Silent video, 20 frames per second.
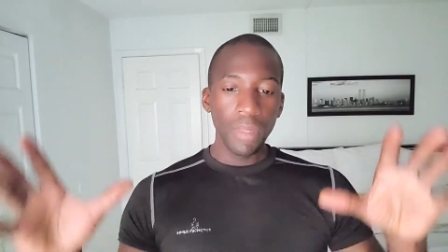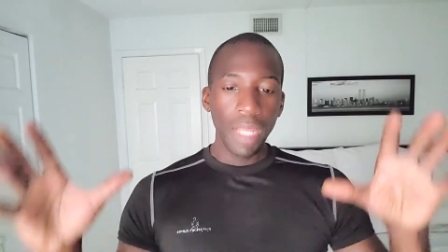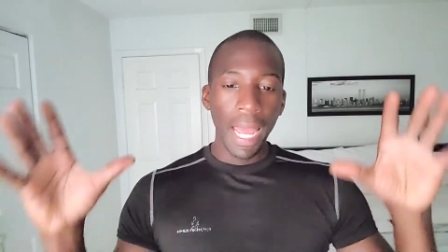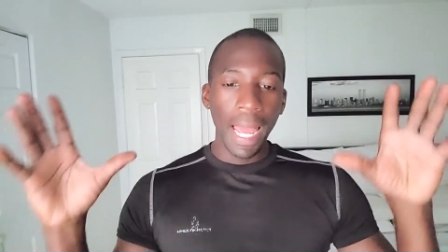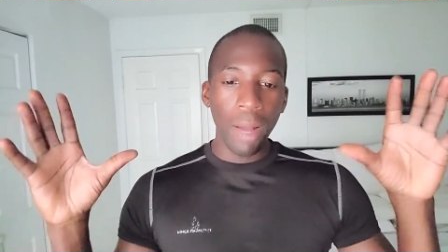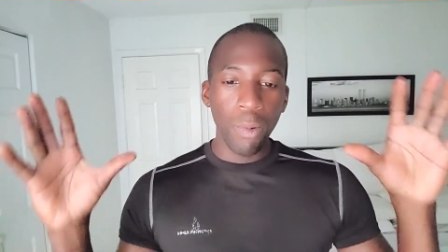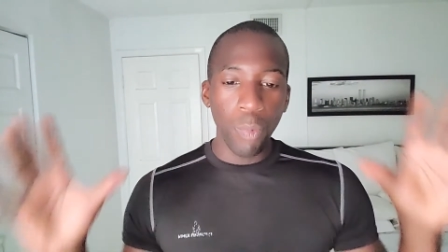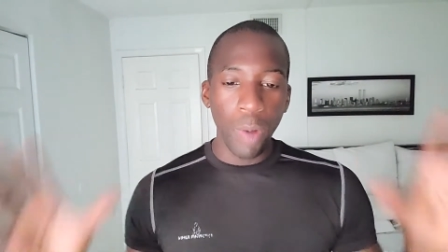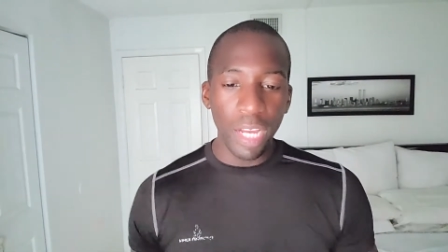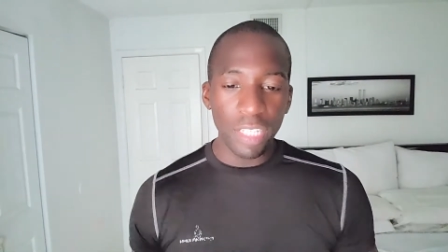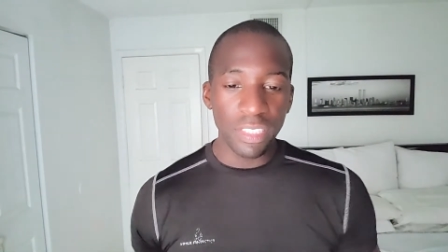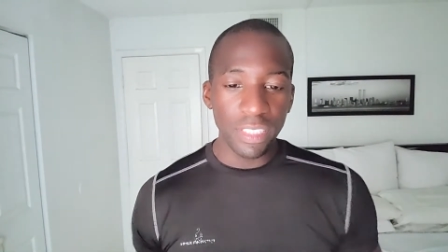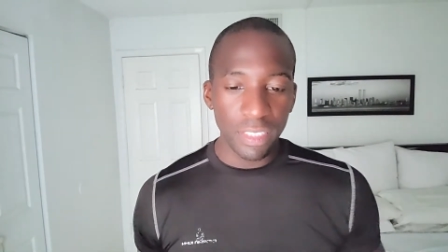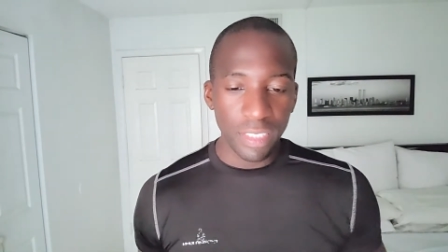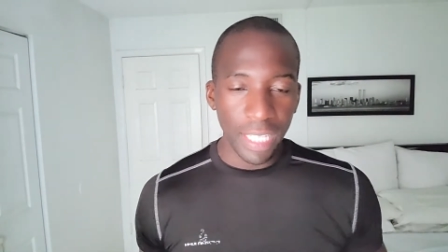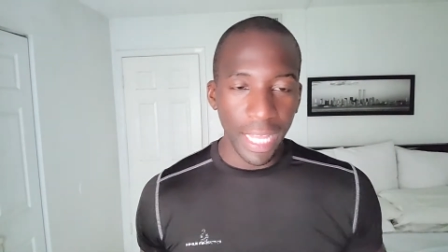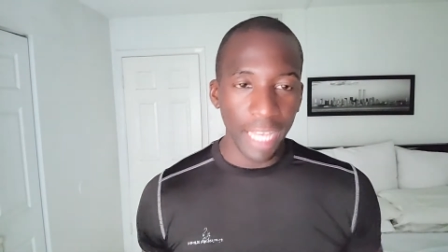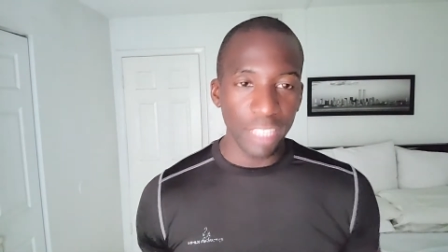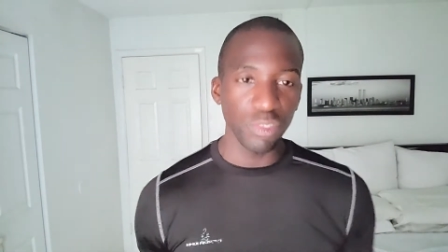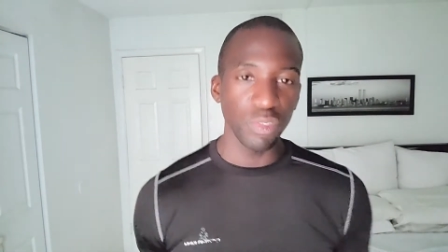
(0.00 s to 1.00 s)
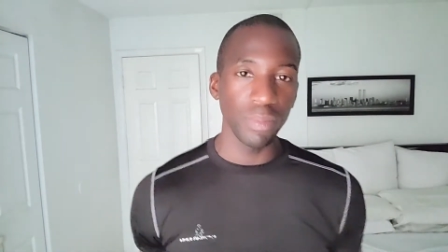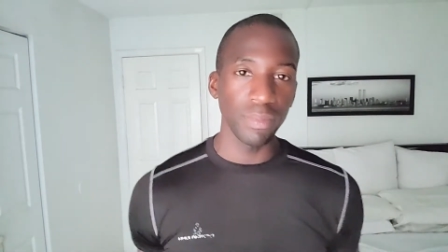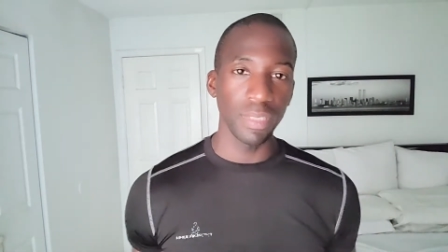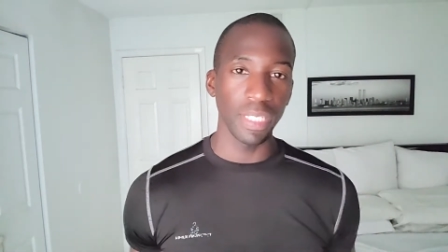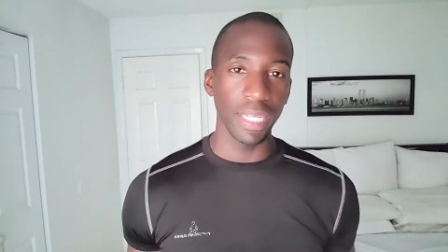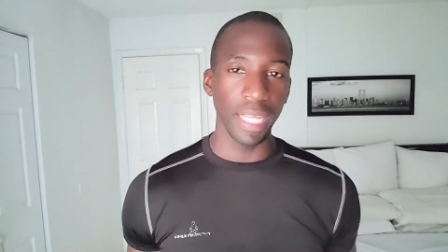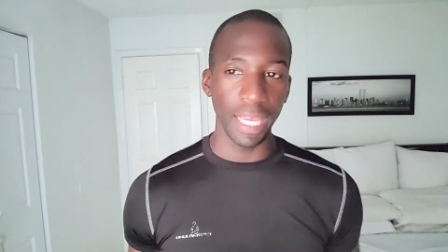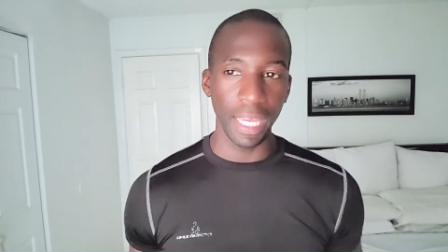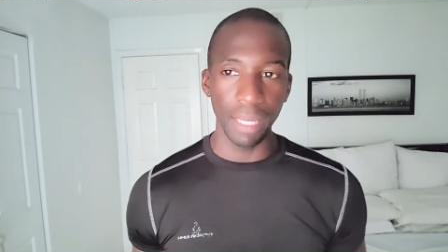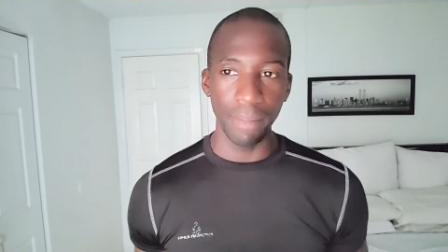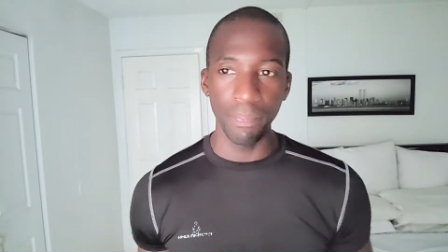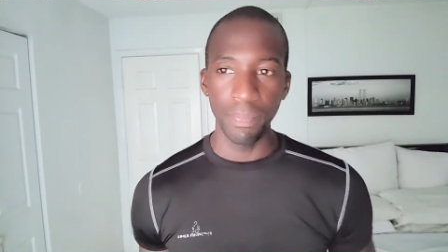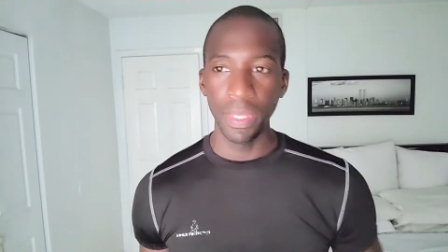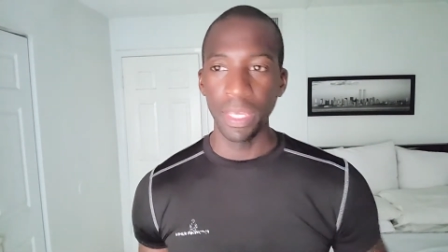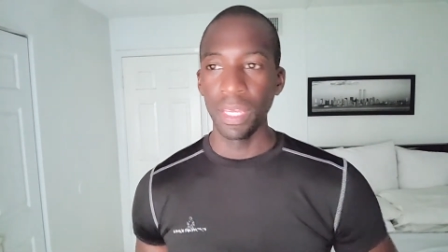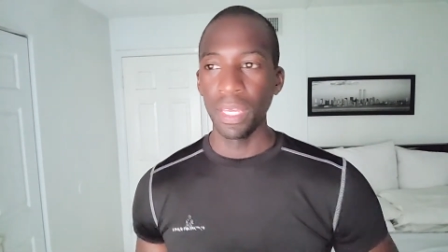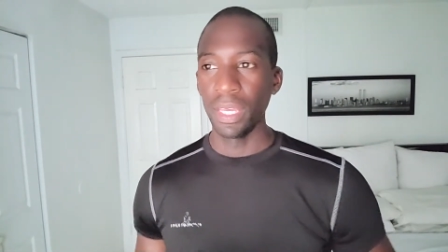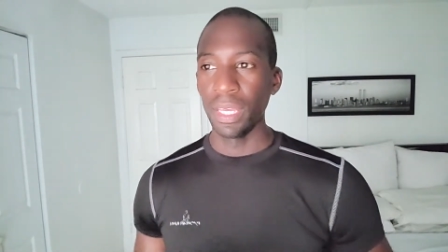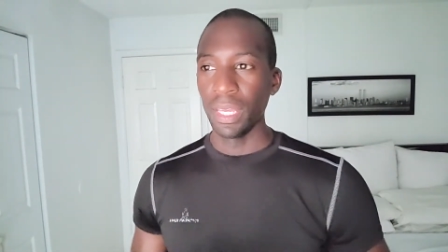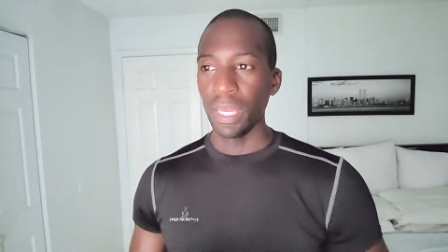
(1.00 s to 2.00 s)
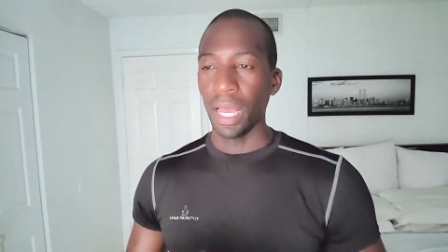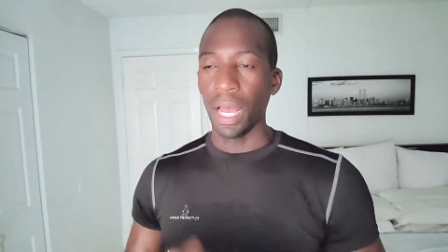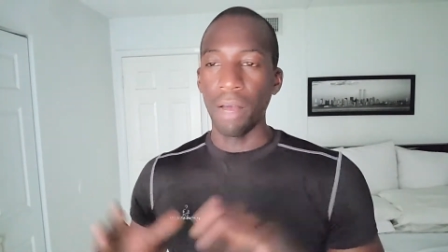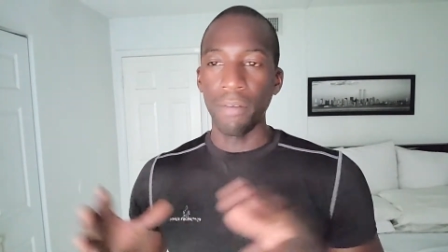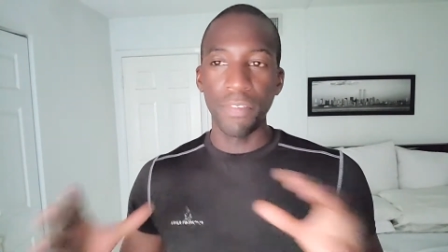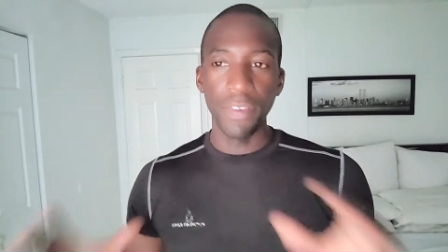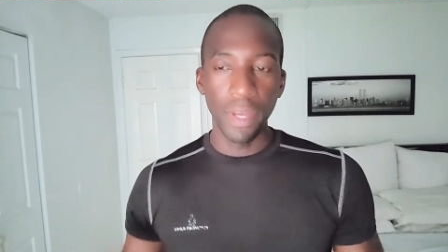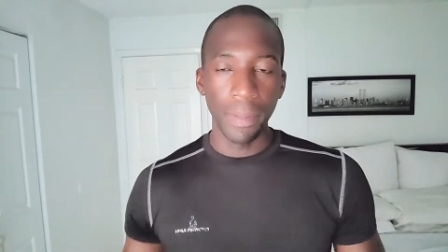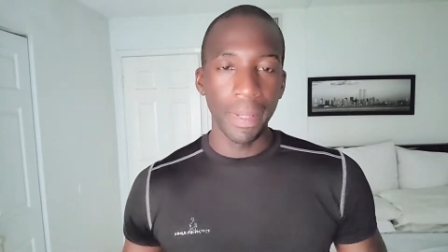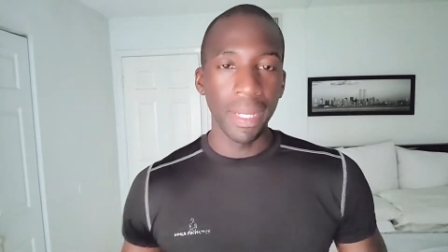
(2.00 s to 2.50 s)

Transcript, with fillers: I watched this live stream today of him